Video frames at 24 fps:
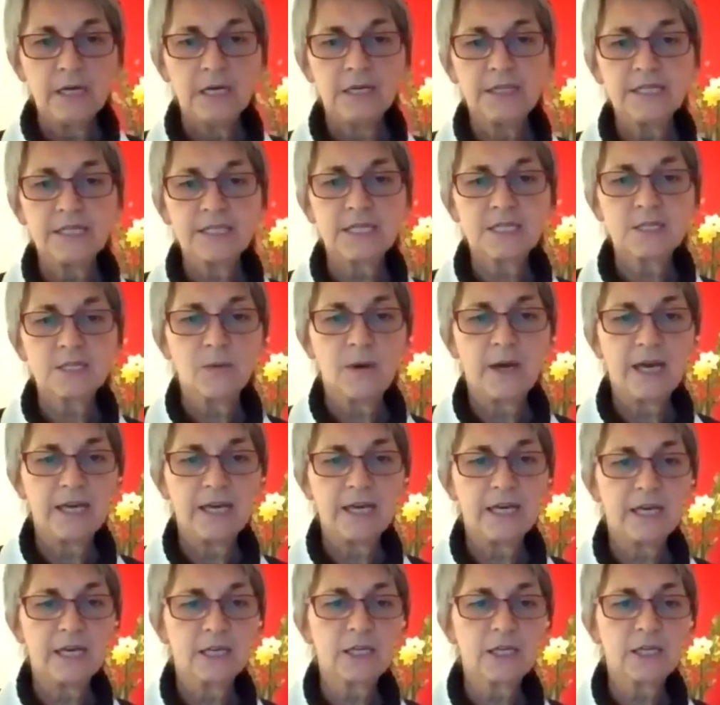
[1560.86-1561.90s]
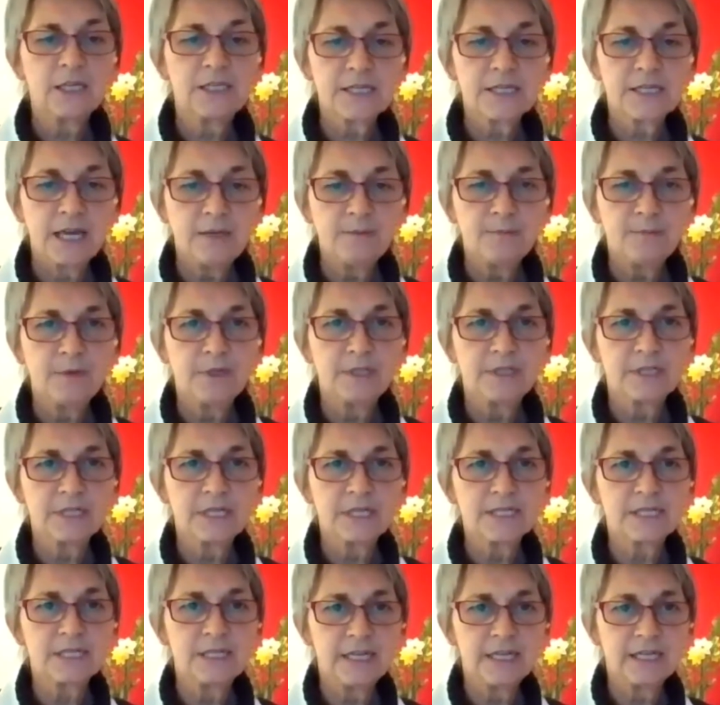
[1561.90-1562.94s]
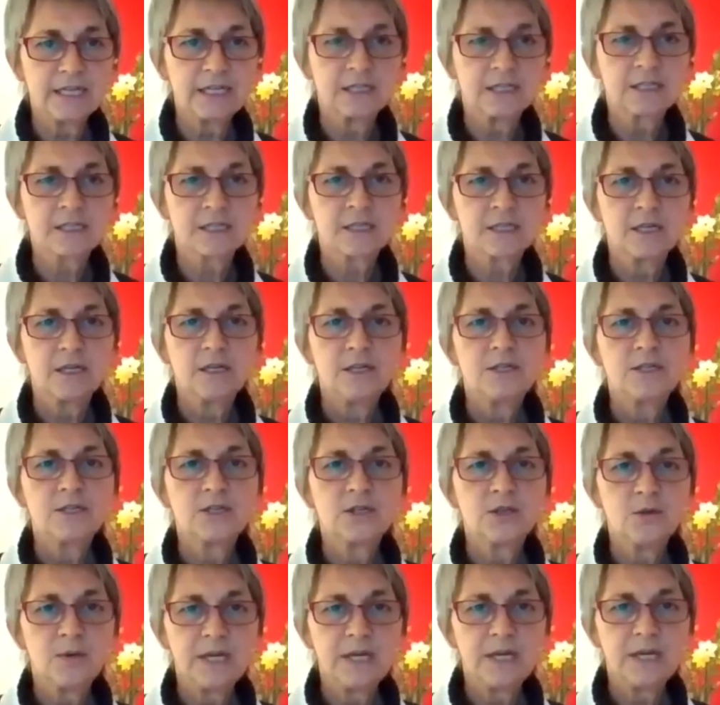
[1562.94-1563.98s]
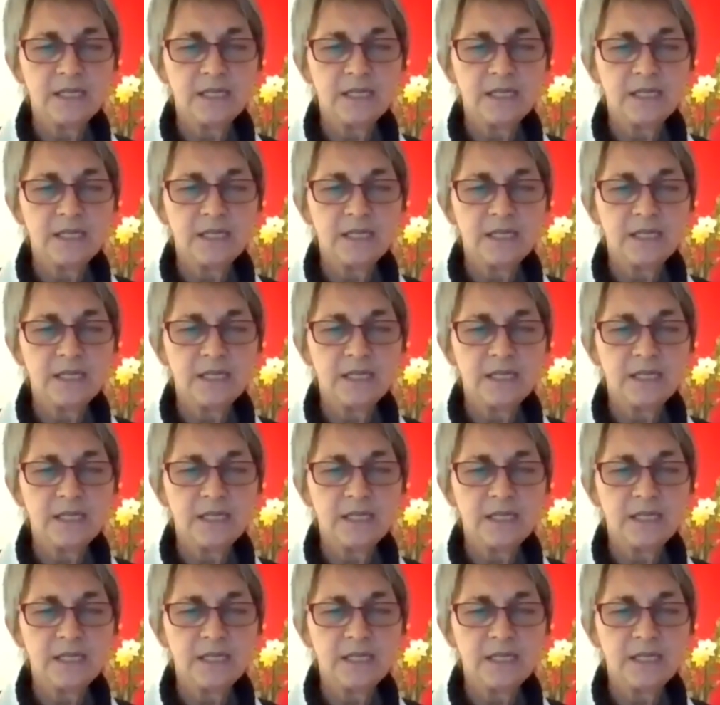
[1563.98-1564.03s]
And this is where contentment is linked to